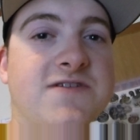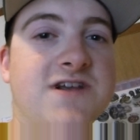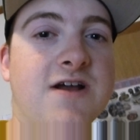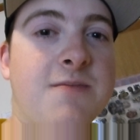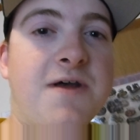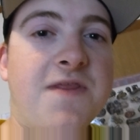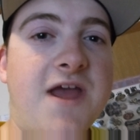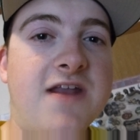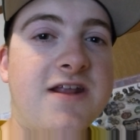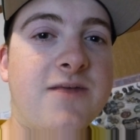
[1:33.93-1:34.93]
to talk about
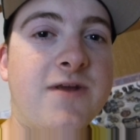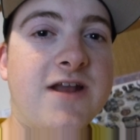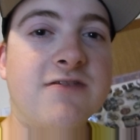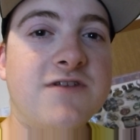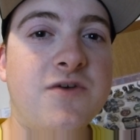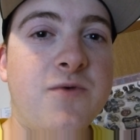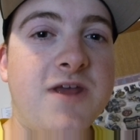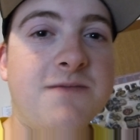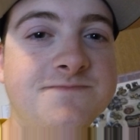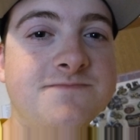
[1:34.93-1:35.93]
that anyway now, do
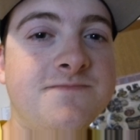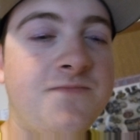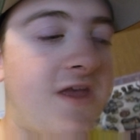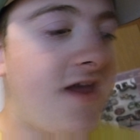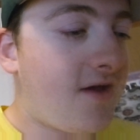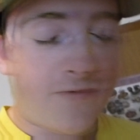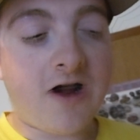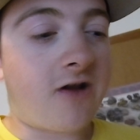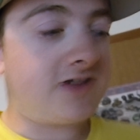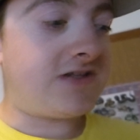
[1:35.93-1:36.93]
we?
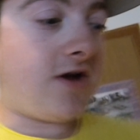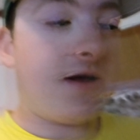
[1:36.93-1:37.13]
Regardless though,